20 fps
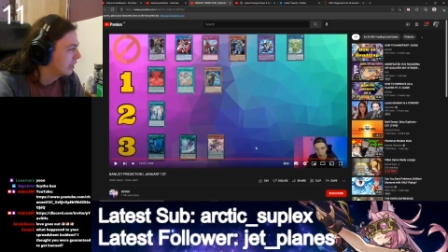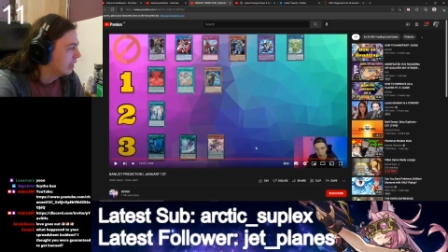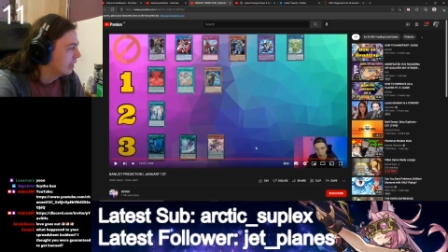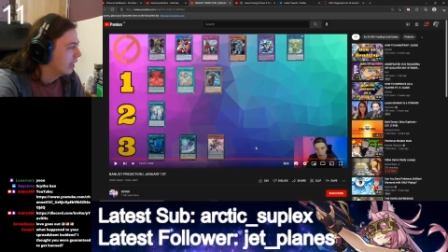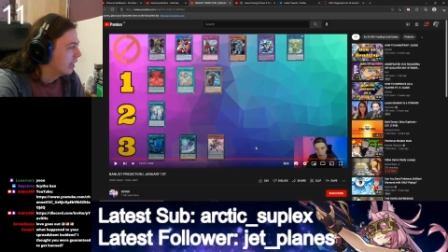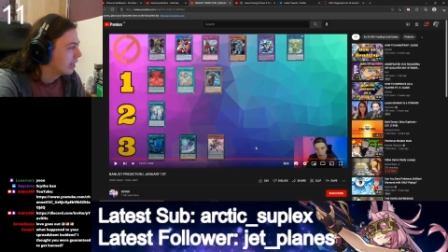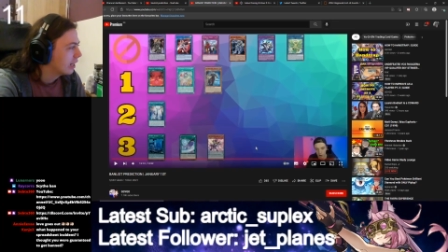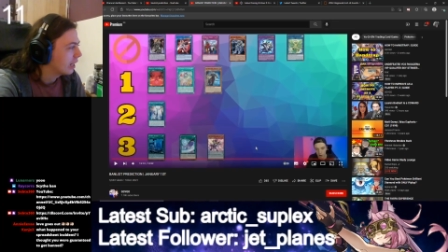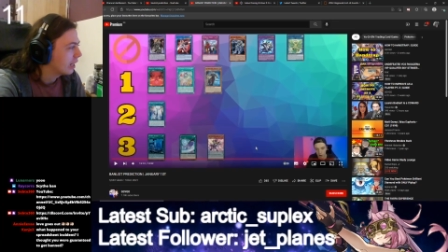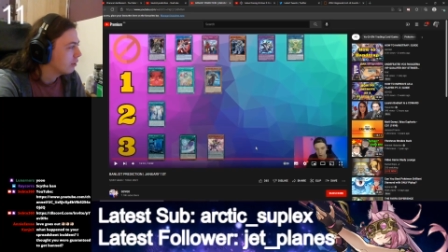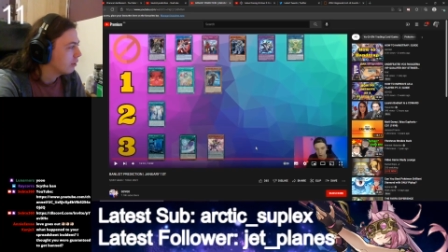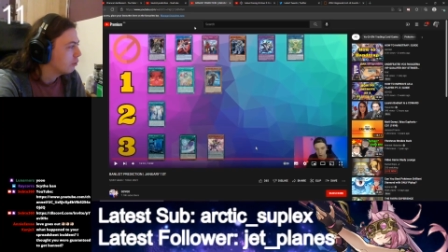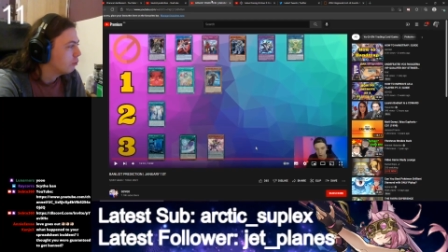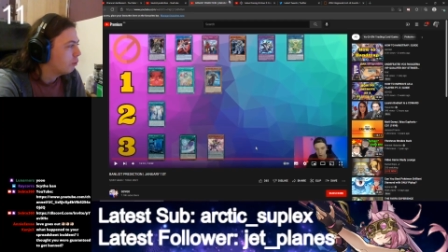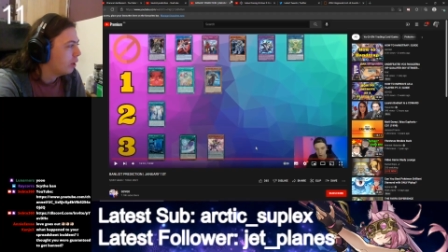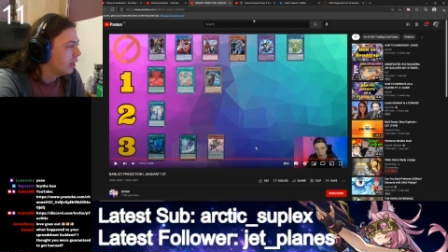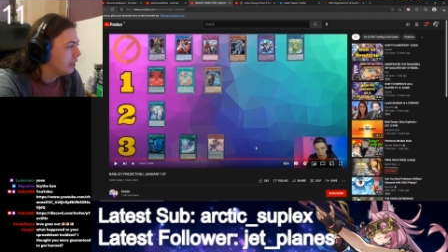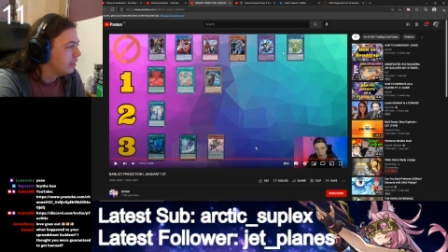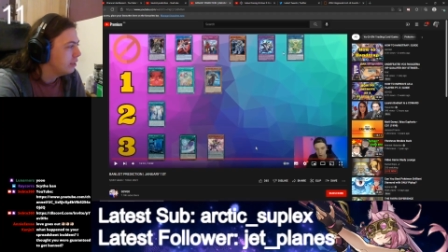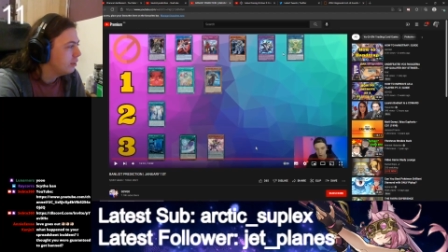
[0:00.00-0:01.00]
Like,
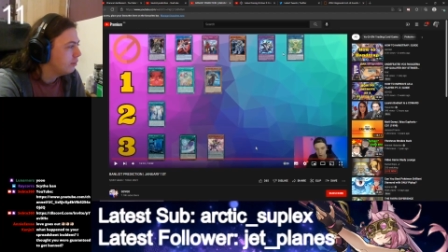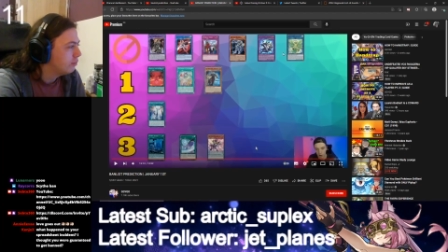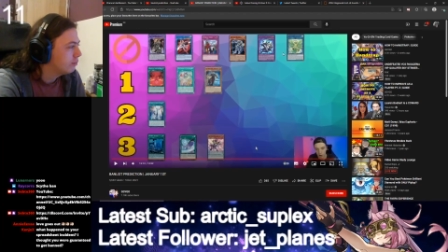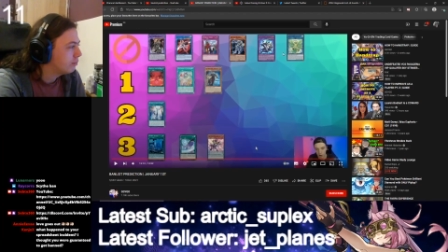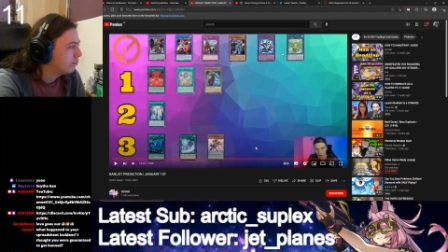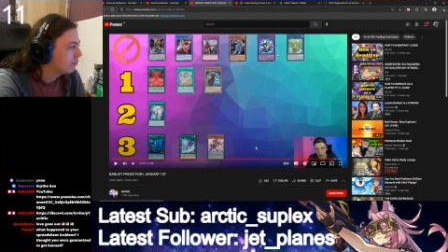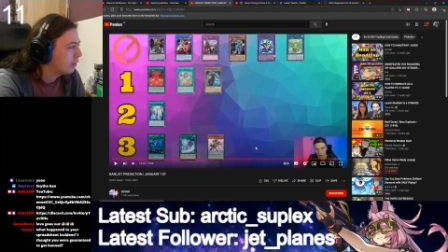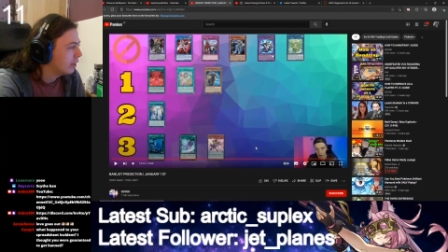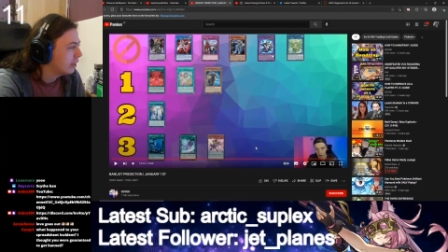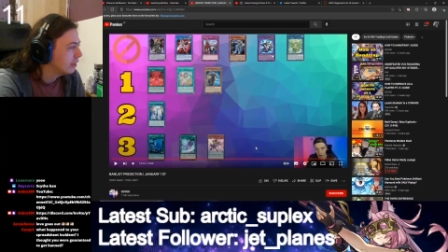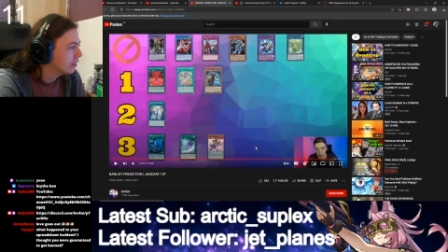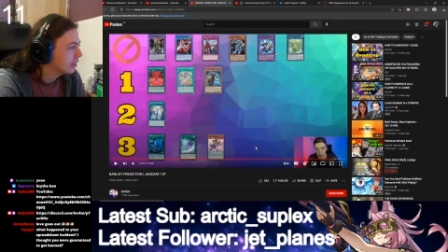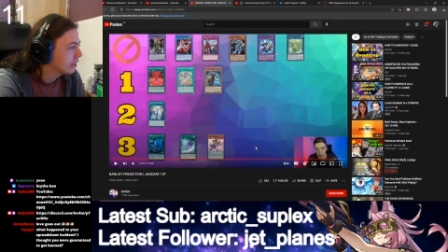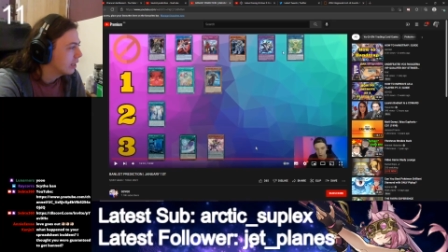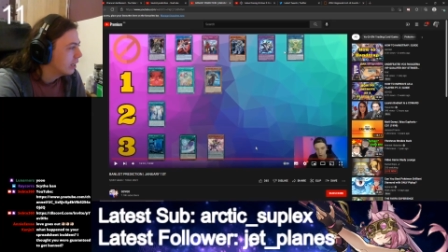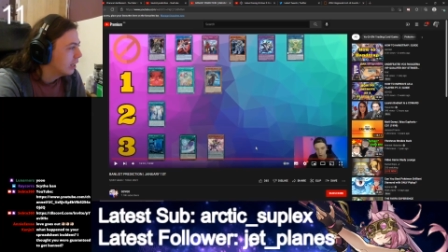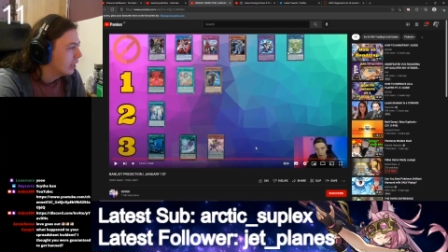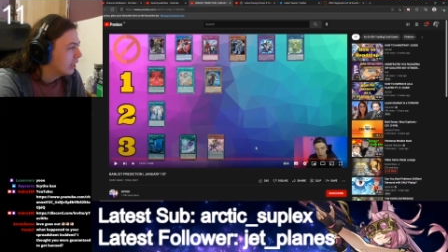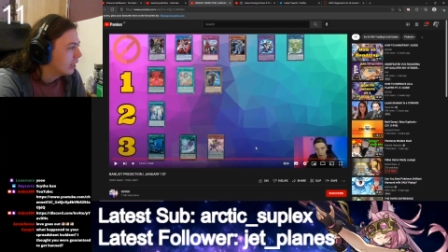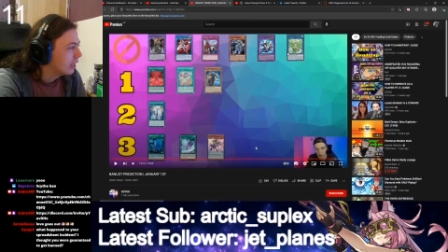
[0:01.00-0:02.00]
why the
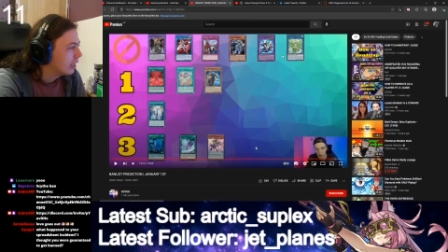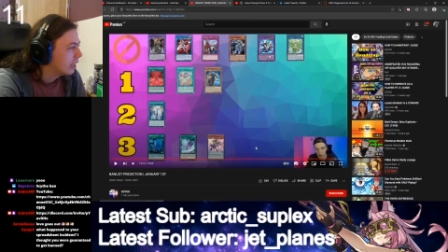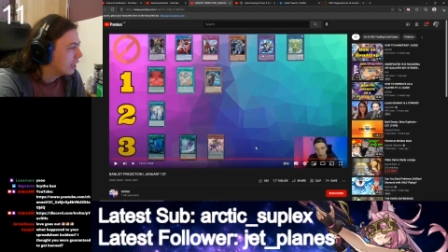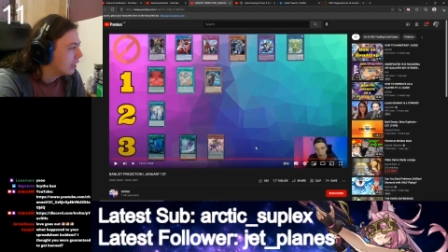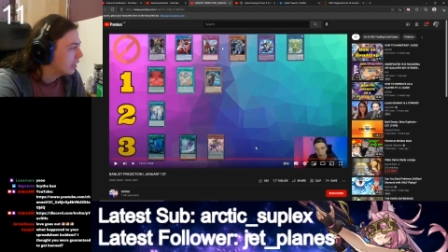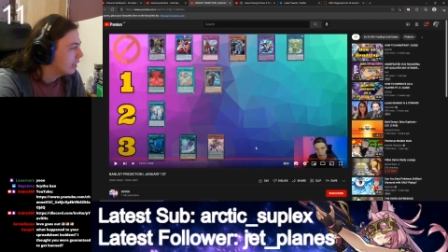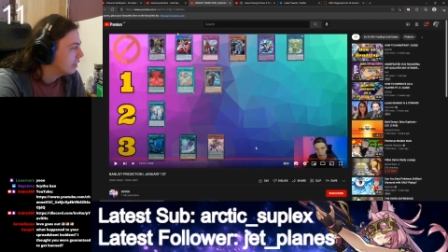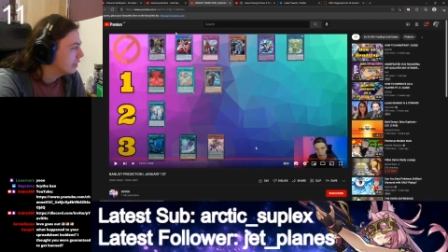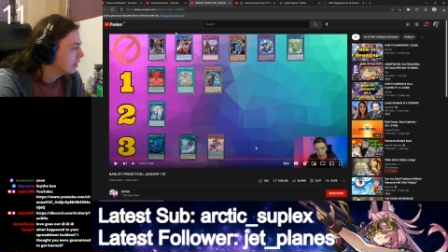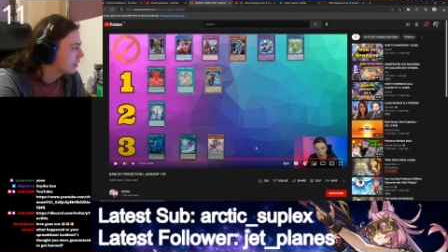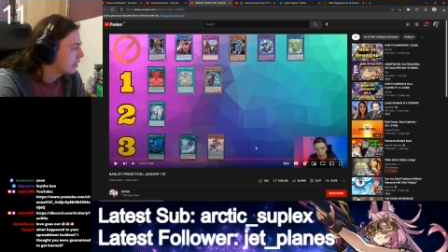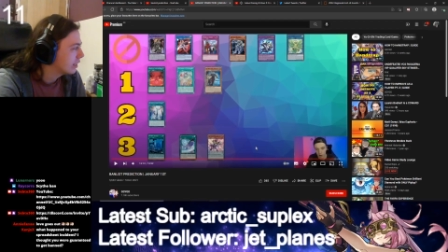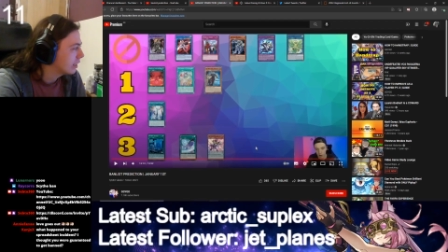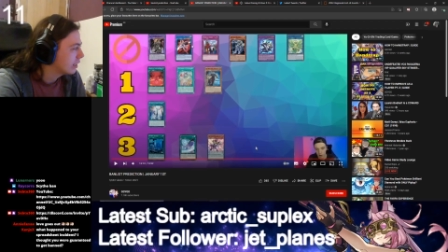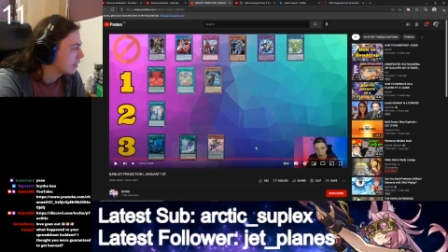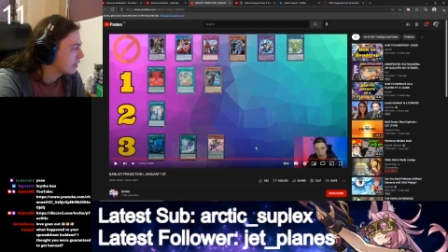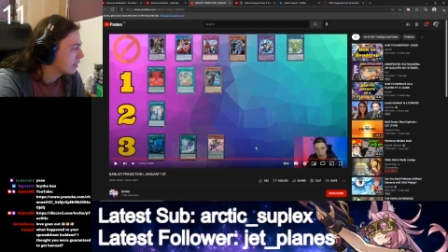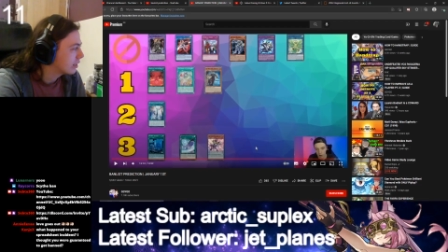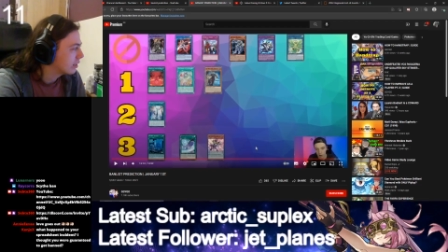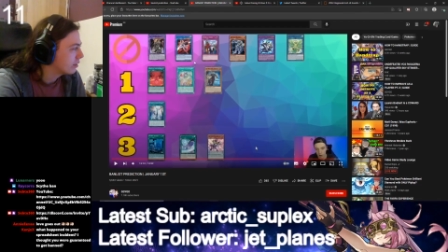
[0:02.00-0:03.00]
is
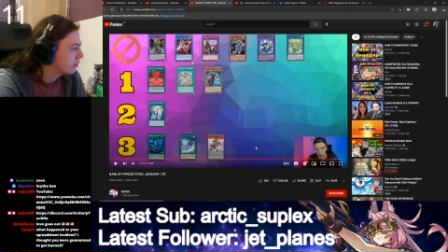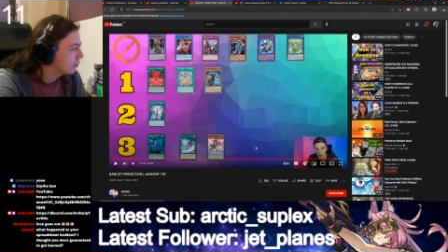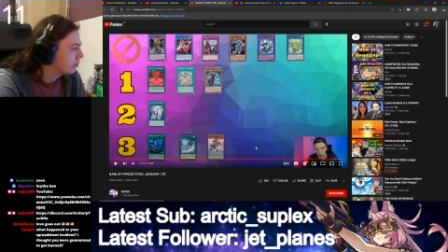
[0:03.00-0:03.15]
like